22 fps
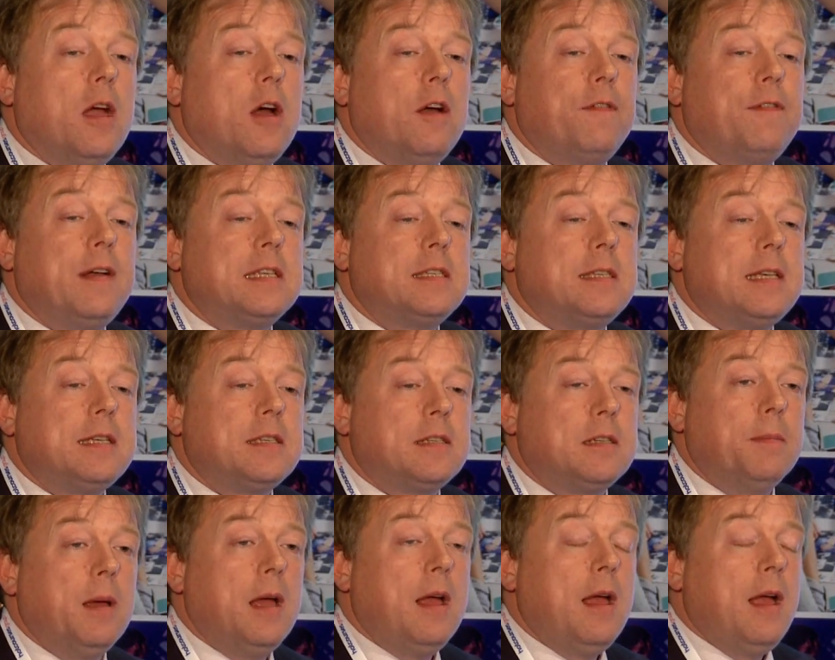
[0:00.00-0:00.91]
the OFS
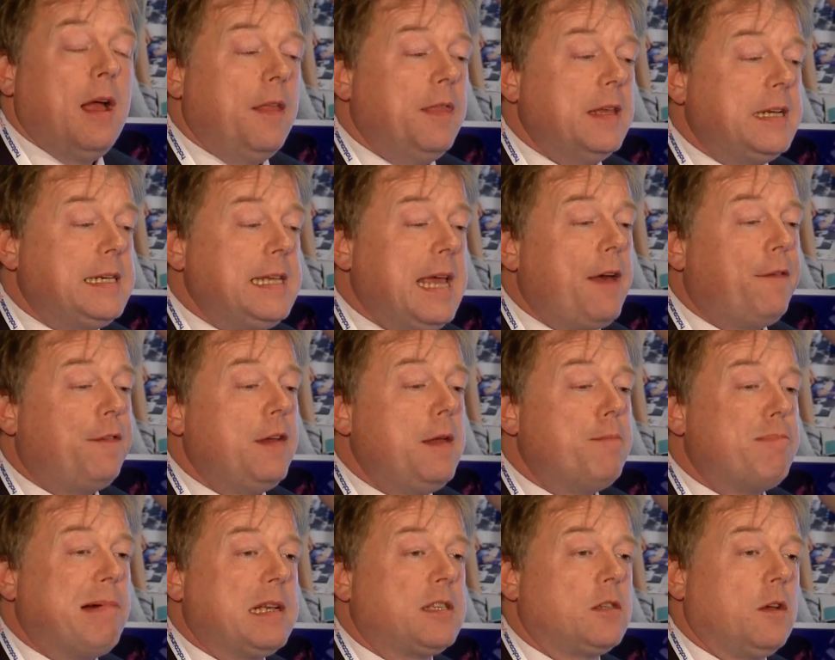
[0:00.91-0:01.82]
system? And the
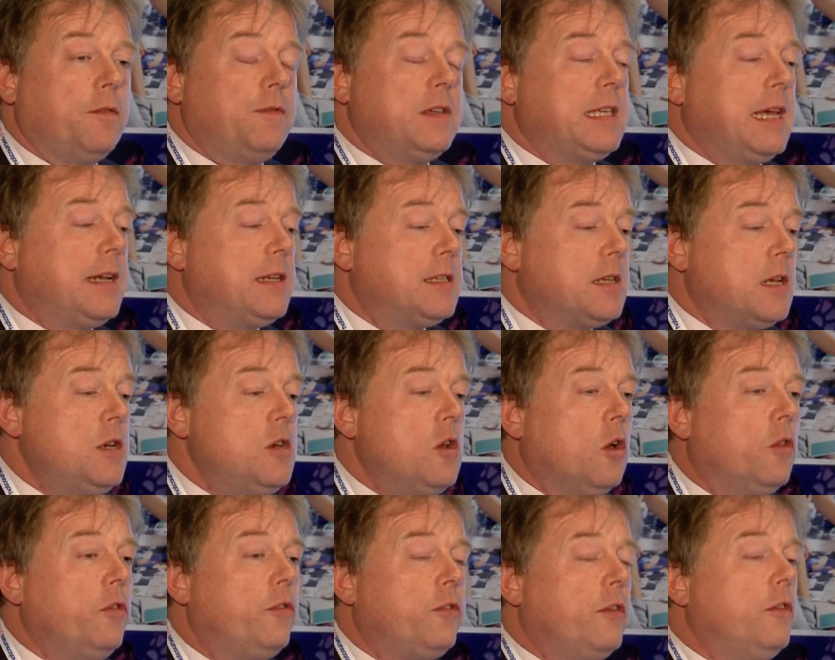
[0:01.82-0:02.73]
DFE press office said it's a
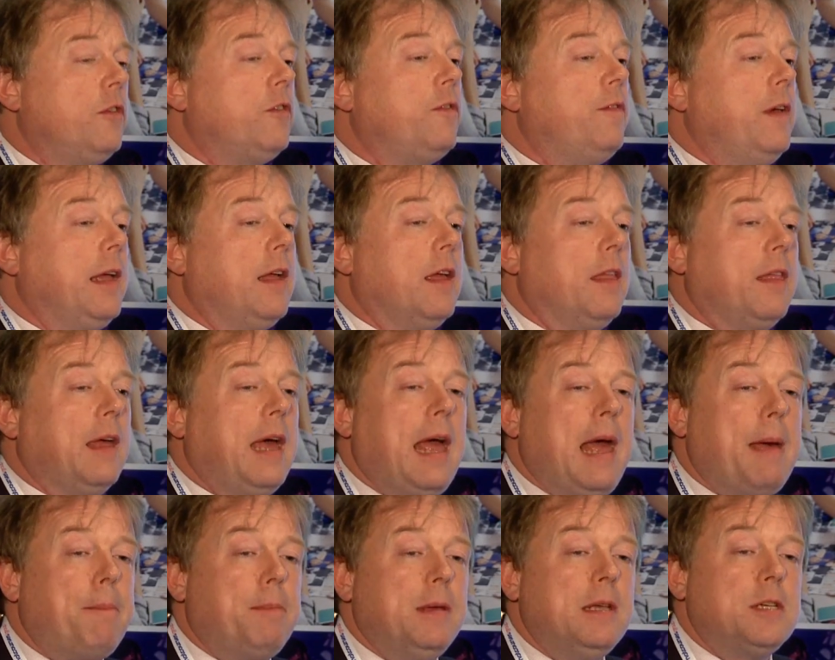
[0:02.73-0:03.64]
nonsense figure that
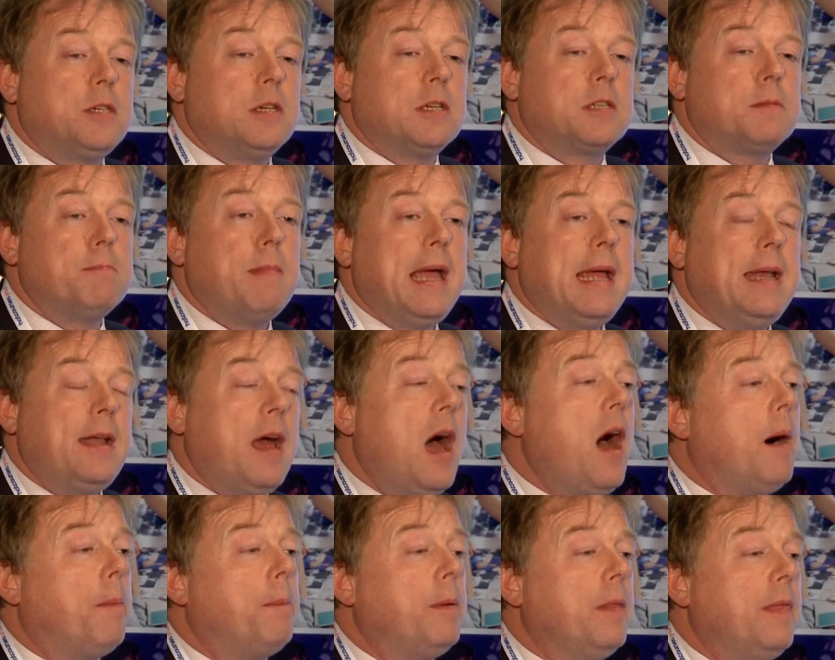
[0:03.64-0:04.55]
HEPI's just made
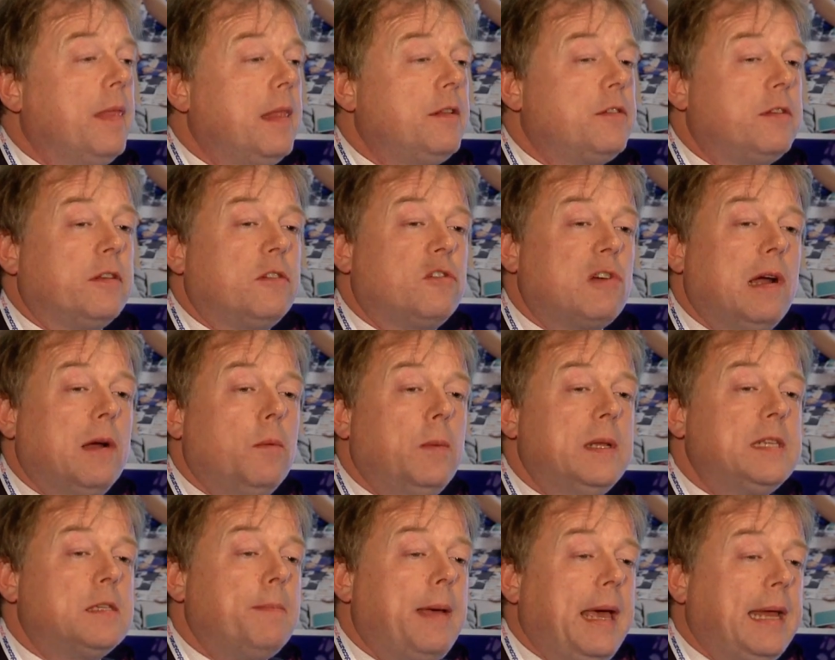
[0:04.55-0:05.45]
up and to try
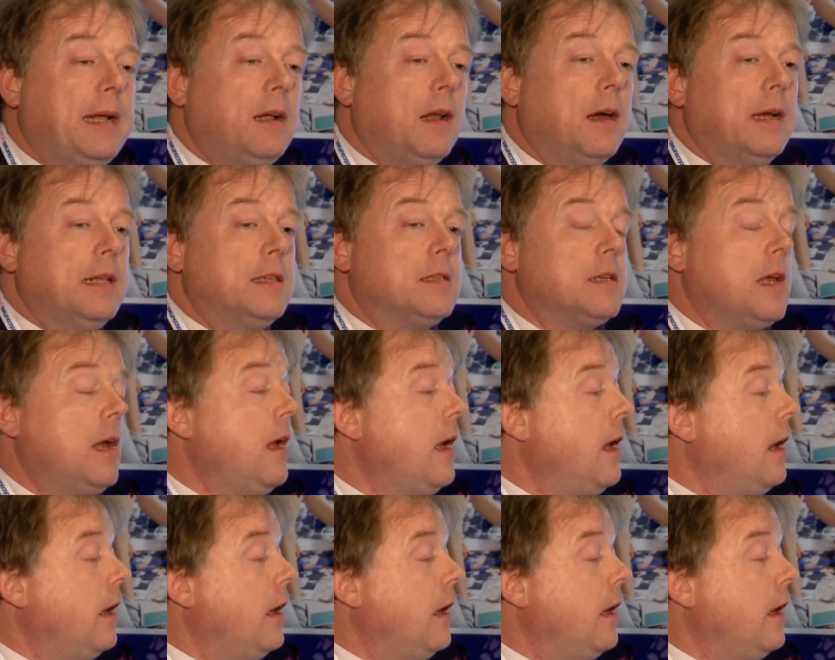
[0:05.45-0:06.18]
and win some headlines.